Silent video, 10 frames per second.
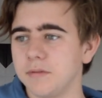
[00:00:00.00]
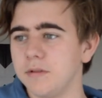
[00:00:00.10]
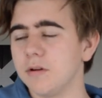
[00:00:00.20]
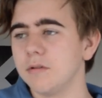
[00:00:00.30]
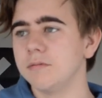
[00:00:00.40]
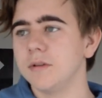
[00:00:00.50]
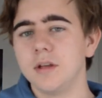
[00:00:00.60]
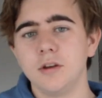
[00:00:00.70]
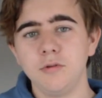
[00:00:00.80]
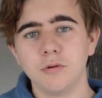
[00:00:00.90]
yo,
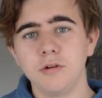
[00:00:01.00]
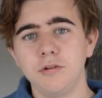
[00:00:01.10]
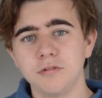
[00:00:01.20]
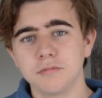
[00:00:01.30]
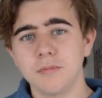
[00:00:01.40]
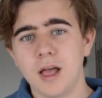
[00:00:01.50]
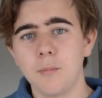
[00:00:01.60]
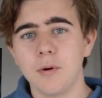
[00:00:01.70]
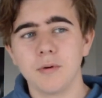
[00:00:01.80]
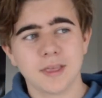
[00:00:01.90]
do you want to do some
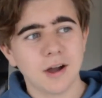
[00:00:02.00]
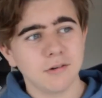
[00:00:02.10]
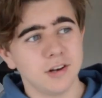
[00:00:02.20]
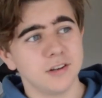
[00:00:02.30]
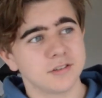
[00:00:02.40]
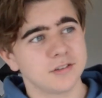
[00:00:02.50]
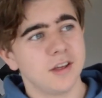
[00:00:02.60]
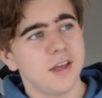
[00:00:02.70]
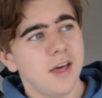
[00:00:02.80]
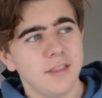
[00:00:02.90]
help over calculus?
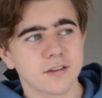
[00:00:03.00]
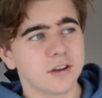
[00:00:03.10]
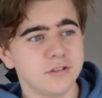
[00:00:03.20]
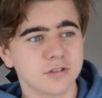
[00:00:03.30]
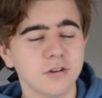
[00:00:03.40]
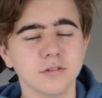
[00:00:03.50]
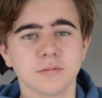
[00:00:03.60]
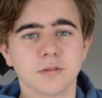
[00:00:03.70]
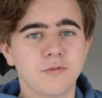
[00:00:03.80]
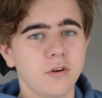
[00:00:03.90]
And this guy just goes
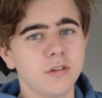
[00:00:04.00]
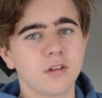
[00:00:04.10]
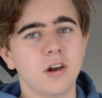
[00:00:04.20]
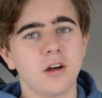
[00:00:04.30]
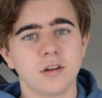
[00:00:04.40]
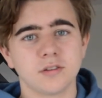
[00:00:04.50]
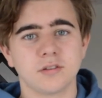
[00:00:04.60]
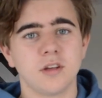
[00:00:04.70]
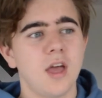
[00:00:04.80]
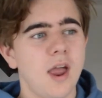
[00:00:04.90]
up to the front of the
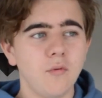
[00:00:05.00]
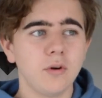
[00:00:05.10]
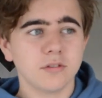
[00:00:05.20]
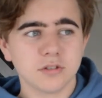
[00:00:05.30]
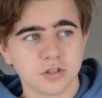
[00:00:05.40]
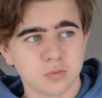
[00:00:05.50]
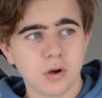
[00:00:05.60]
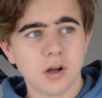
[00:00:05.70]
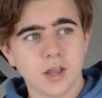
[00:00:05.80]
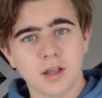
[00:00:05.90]
class. Everyone else is just
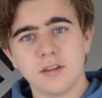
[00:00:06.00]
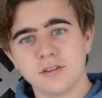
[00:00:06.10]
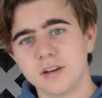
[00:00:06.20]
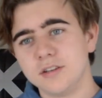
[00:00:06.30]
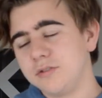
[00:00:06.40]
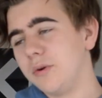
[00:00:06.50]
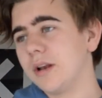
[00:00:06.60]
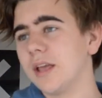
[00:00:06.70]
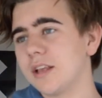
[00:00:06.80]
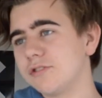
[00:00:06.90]
working, and this guy's doing
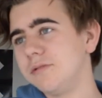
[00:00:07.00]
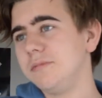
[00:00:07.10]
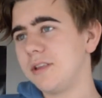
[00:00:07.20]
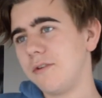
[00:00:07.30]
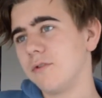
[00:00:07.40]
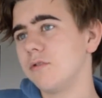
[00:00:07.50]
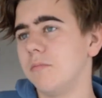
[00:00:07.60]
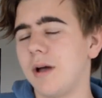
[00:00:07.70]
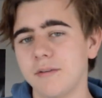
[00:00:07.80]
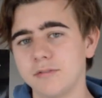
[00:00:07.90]
like extremely difficult
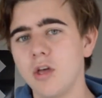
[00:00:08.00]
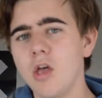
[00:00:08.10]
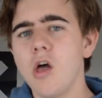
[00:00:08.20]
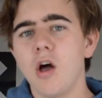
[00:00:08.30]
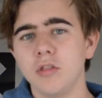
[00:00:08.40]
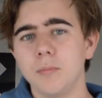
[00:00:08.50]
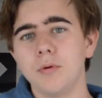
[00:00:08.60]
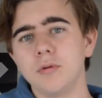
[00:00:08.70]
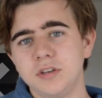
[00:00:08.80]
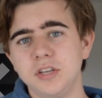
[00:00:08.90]
maths on the
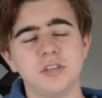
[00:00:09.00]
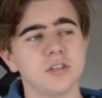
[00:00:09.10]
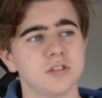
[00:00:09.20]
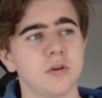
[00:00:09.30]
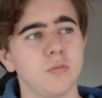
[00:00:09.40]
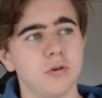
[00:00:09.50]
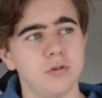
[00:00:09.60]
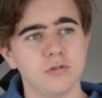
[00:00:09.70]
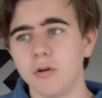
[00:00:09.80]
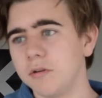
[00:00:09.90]
board, teaching someone
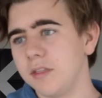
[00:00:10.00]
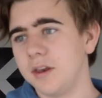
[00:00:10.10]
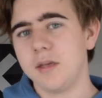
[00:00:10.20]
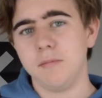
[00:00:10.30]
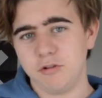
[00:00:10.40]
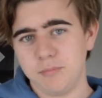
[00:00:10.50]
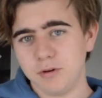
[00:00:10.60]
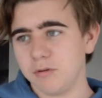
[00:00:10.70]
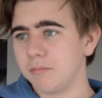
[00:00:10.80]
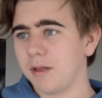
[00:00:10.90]
who's older than him, who's been
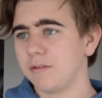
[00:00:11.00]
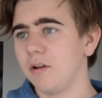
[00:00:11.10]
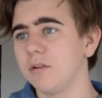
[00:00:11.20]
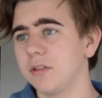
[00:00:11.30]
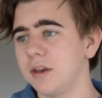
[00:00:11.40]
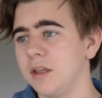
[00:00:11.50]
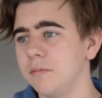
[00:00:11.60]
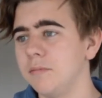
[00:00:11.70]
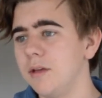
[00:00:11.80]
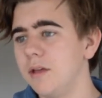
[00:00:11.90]
doing maths longer than him,